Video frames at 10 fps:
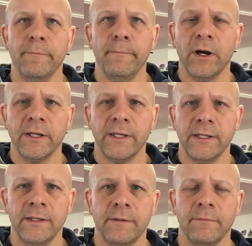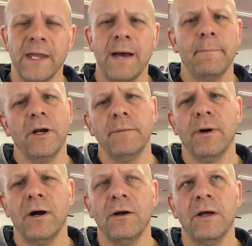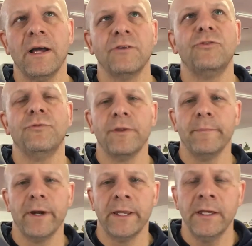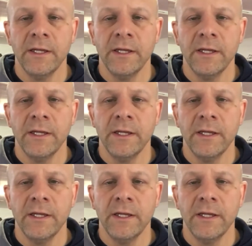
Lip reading: not Moneyball, Two for the Money,